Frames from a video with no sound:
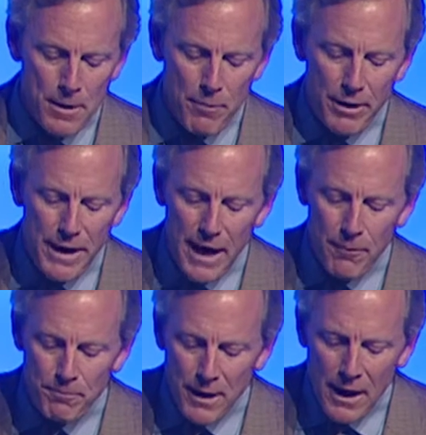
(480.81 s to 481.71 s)
But now,
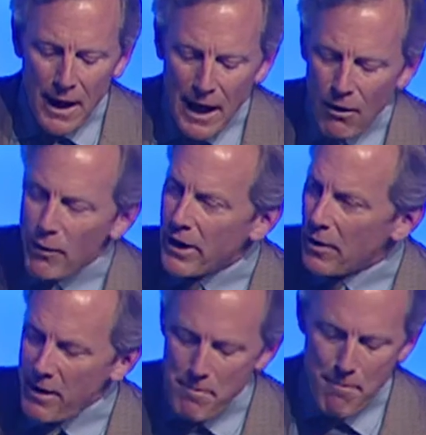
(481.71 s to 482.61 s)
how are we going to
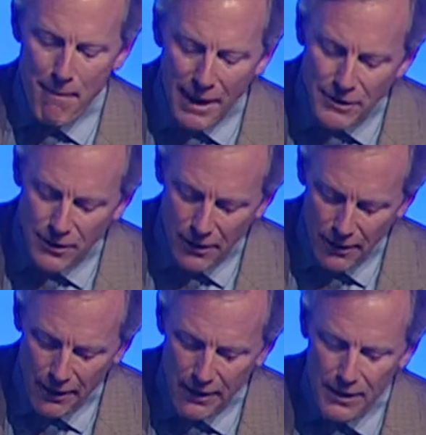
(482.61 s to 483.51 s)
be measured
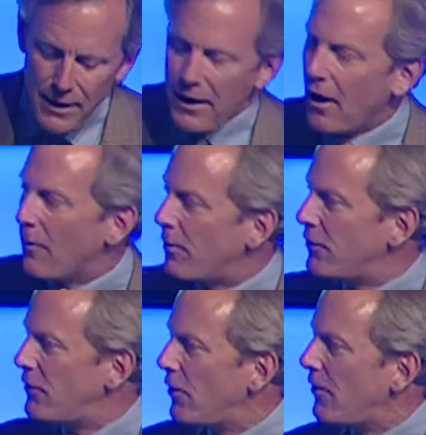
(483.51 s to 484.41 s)
in our
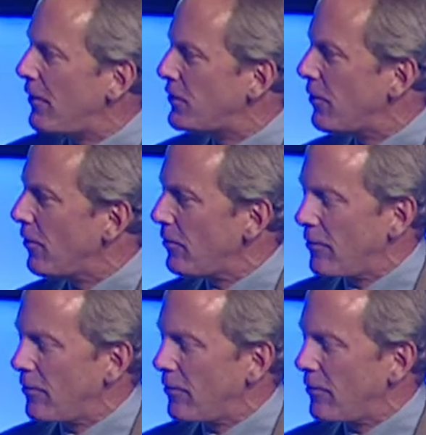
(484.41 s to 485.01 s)
pursuit of the truth?